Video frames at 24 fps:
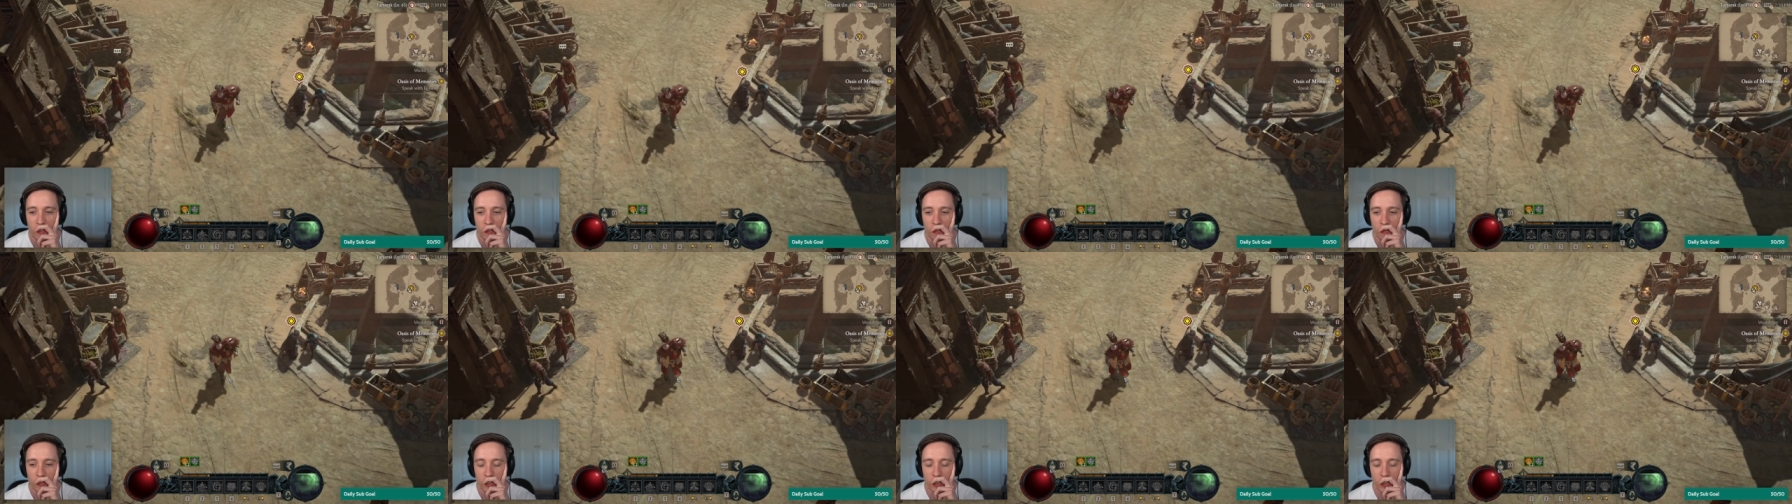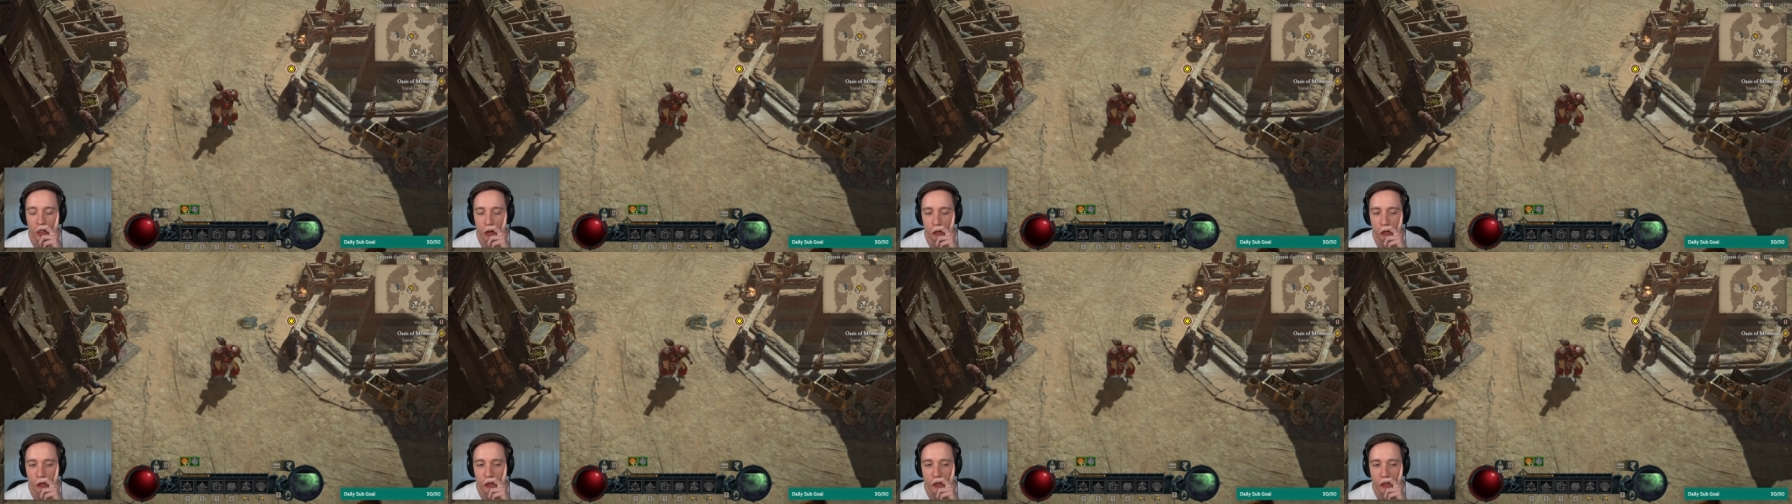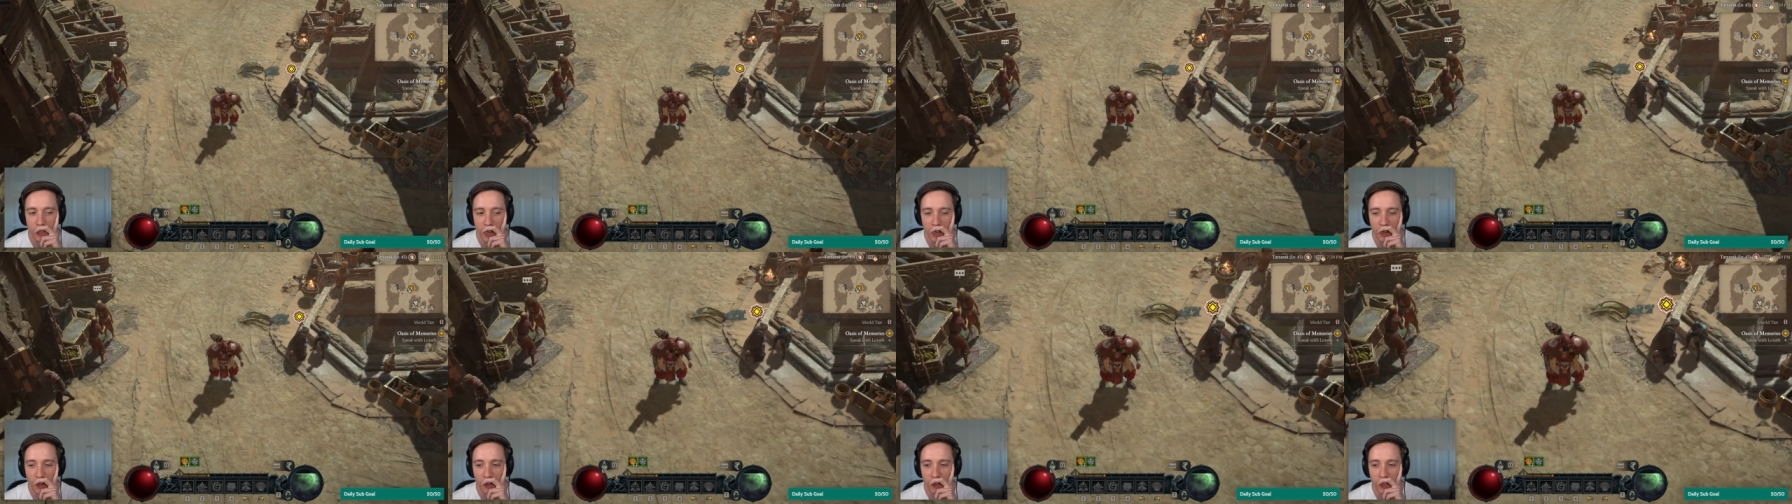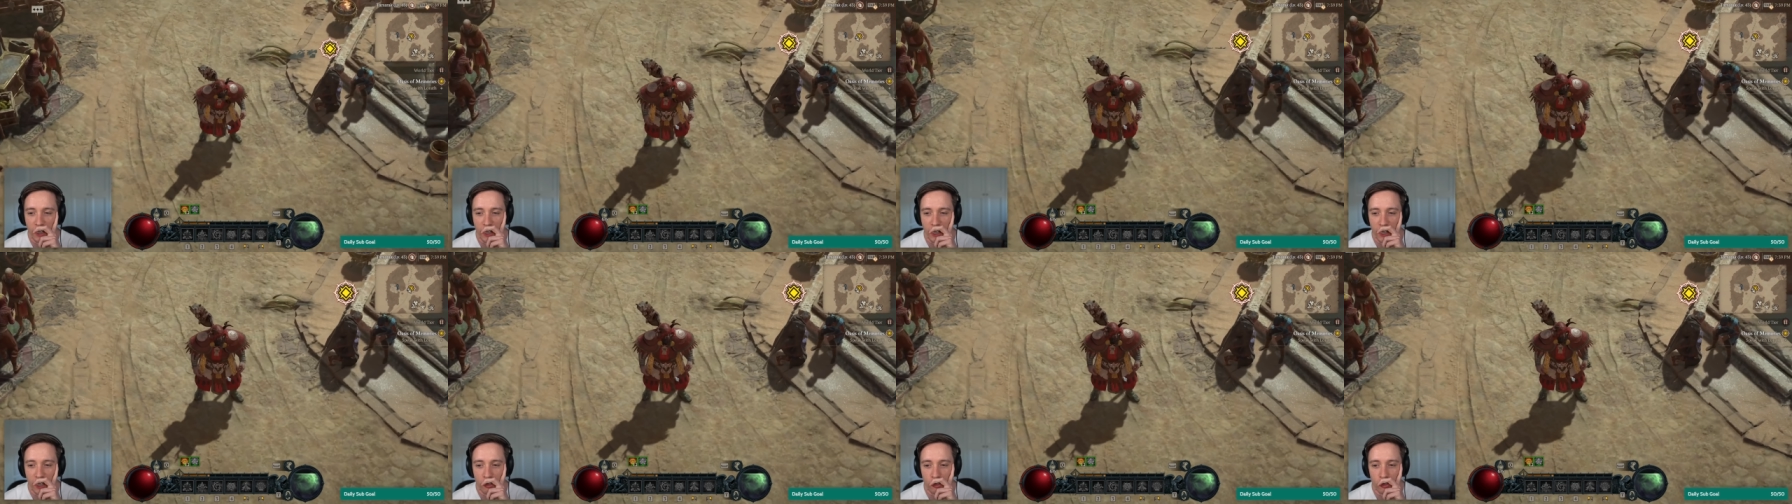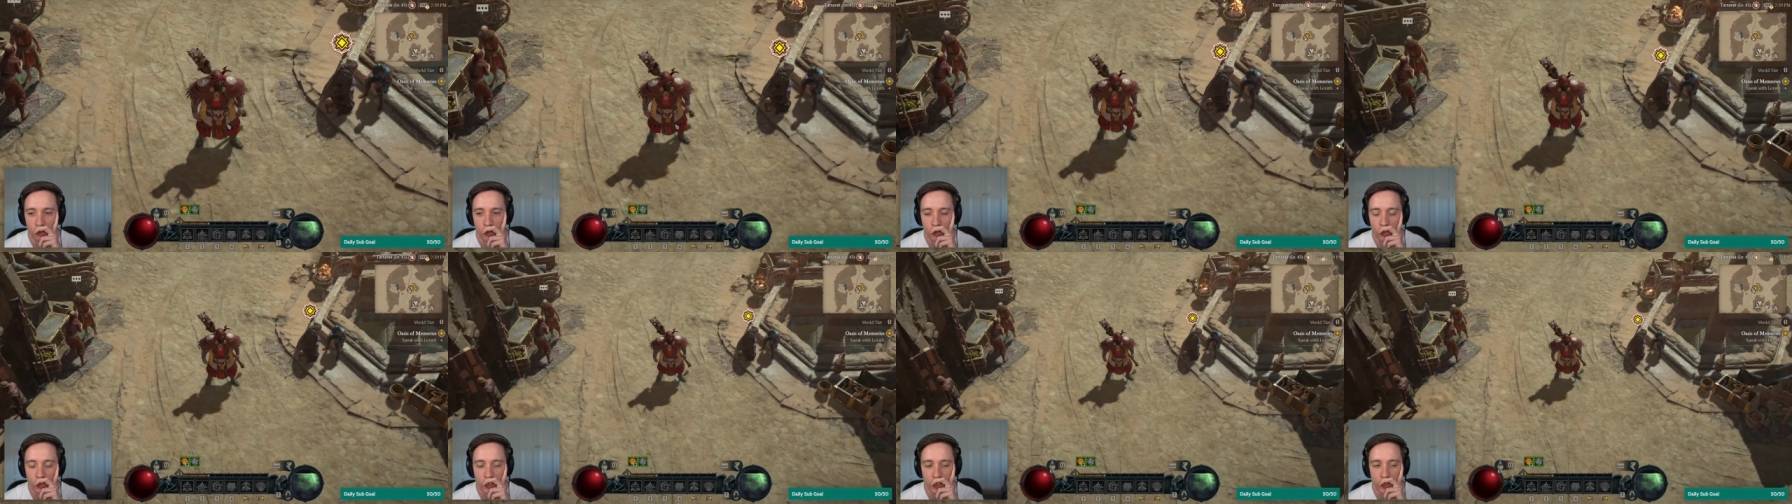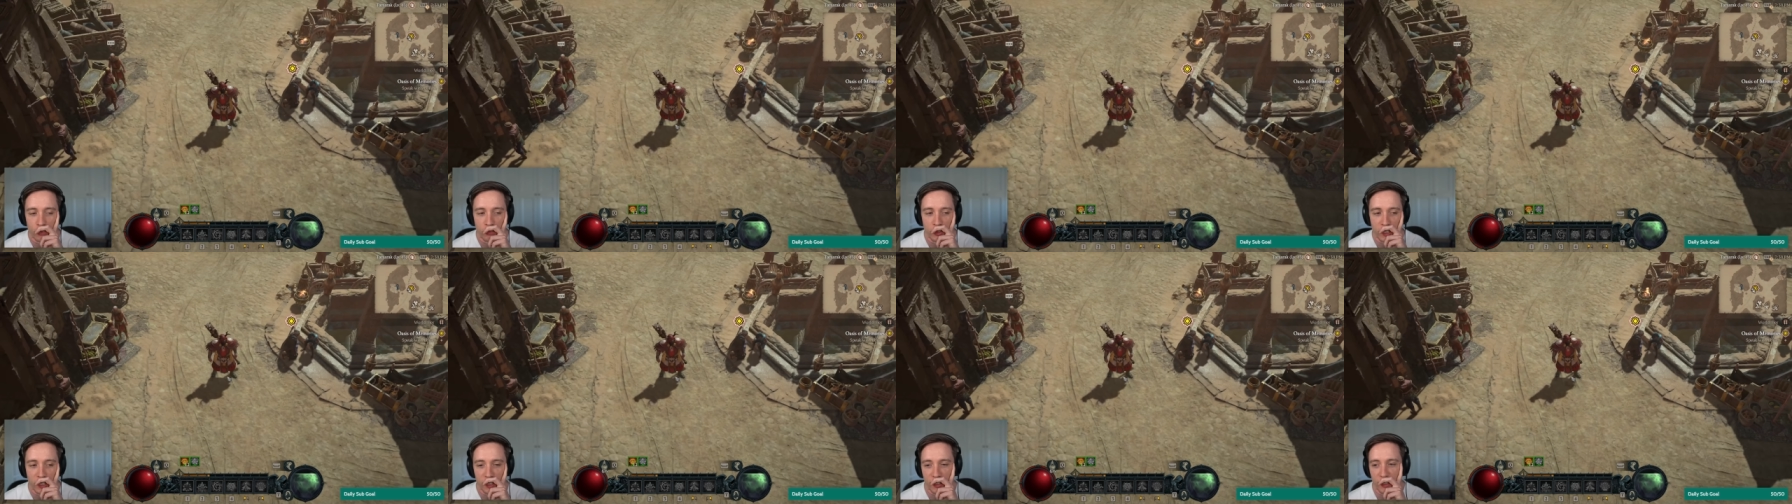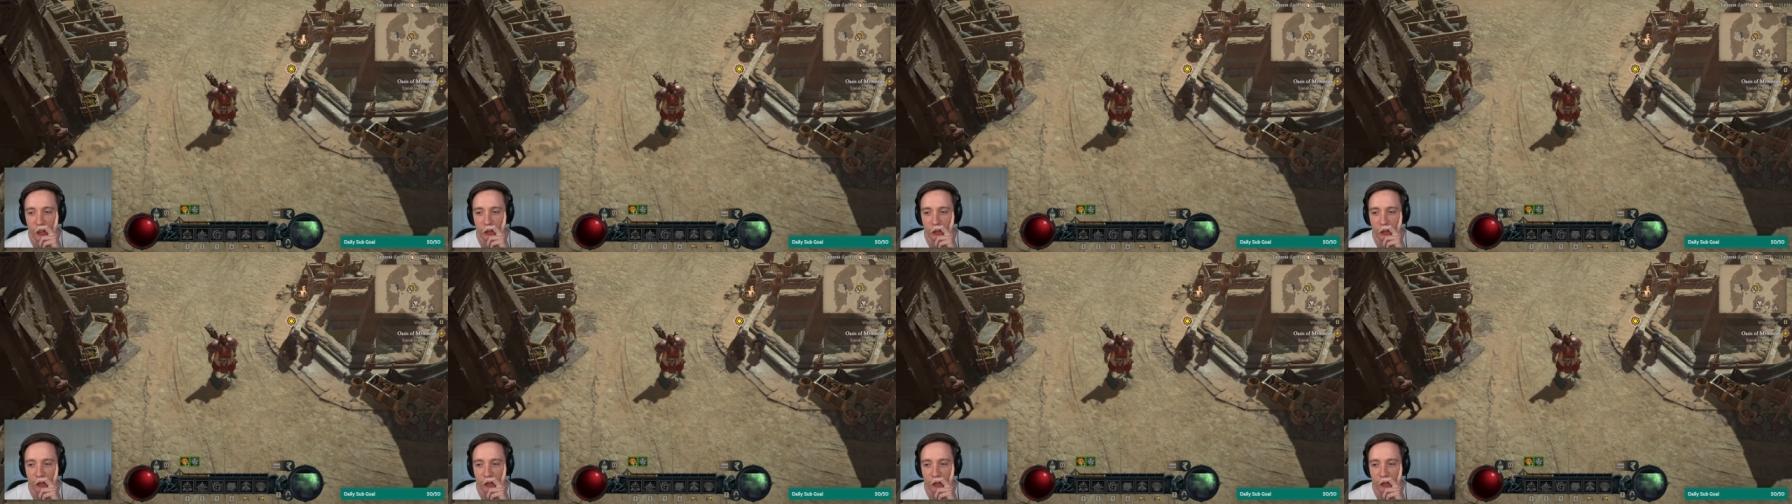Verstappen is kind of leading the whole team there,